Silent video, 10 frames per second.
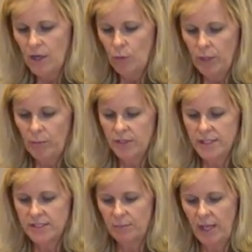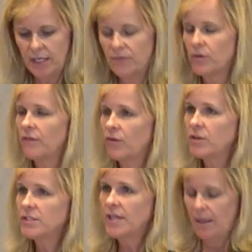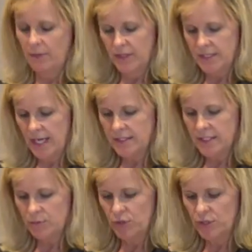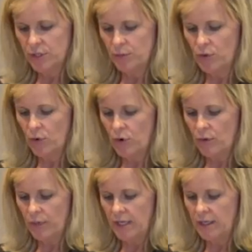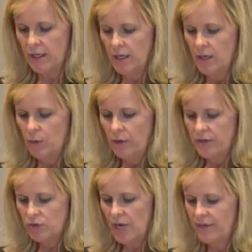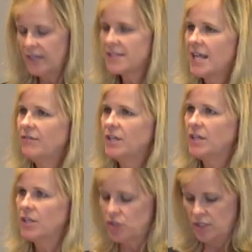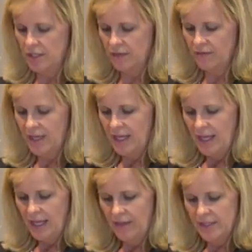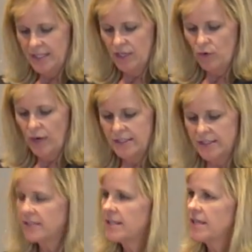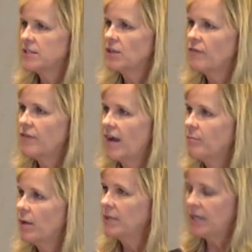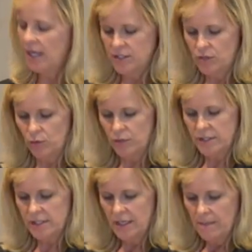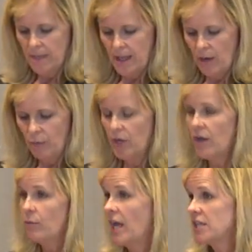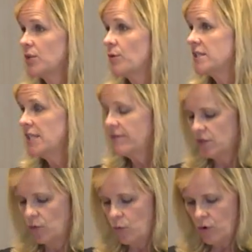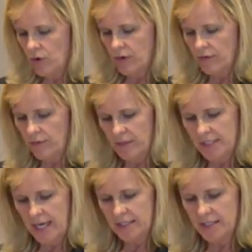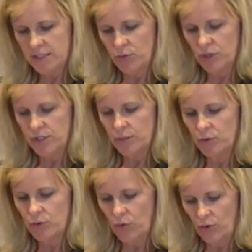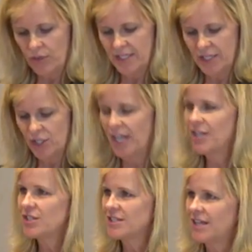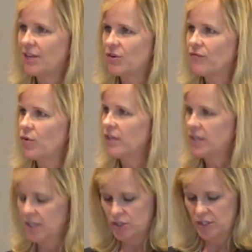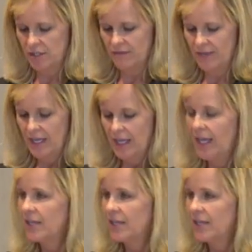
We participated for the first time in the Texas Municipal Court Week with a traffic safety initiative and this had great success in our five public high schools. Uh, we, all, we actually received an award from the Texas Municipal Courts Education Center for the initiative.